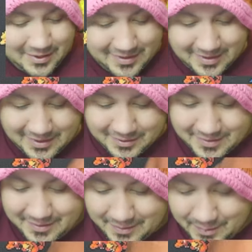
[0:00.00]
like there's
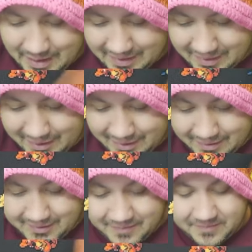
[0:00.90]
something back there.
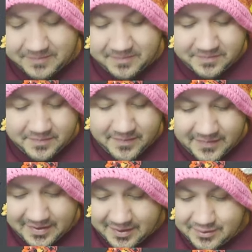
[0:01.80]

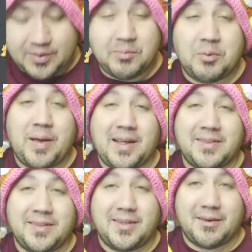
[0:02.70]
Three more packs to
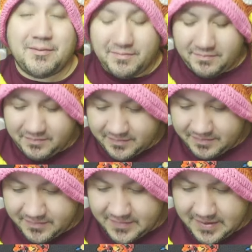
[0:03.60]
go.
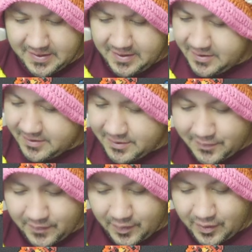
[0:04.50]
So
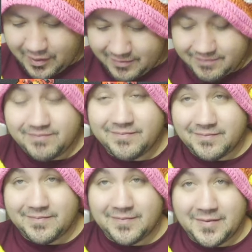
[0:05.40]
far,
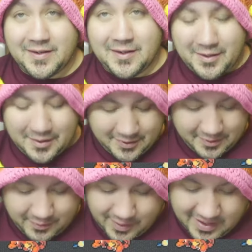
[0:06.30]
the
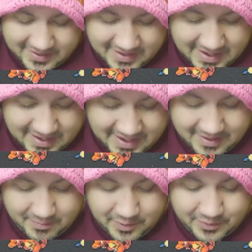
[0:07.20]
right side had
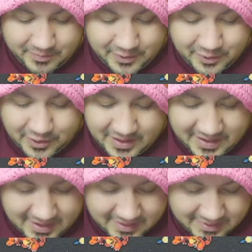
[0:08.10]
the majority of
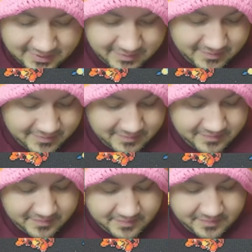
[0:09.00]
hits.
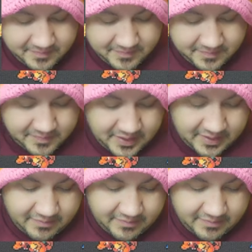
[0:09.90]
But